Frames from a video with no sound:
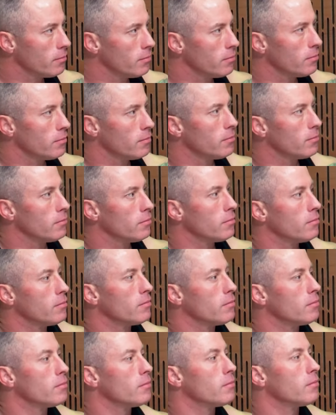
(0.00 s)

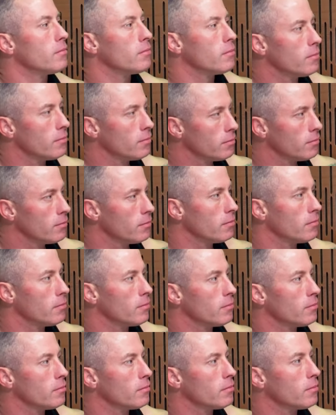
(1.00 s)

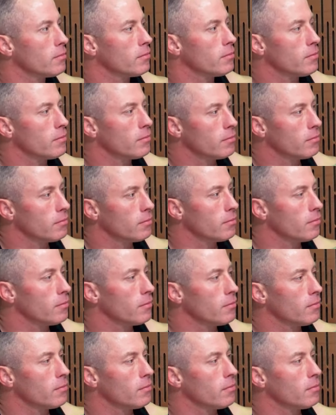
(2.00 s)

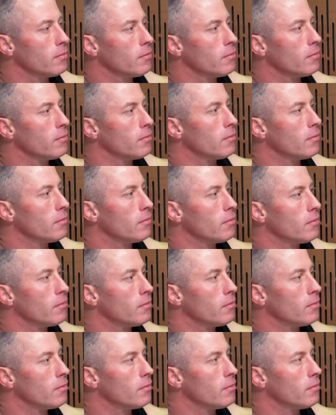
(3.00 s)

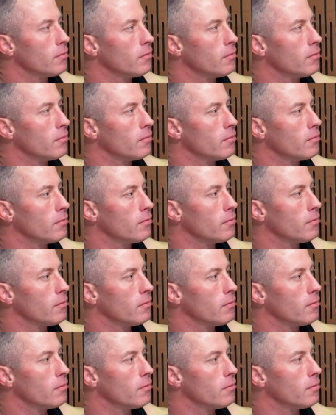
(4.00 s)

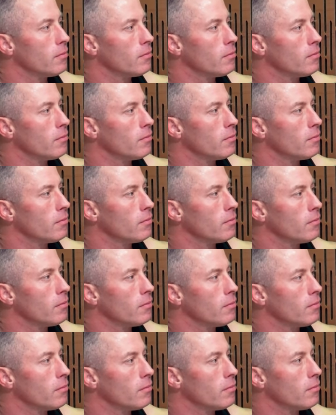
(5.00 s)

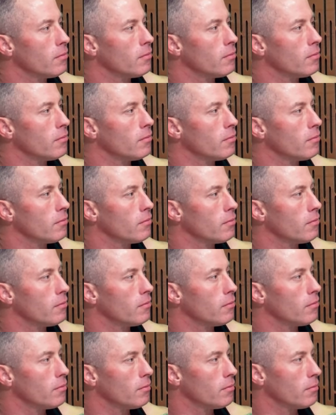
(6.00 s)

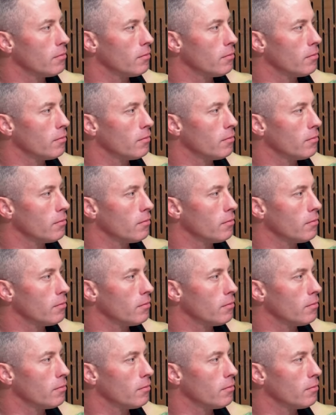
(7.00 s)
[no speech]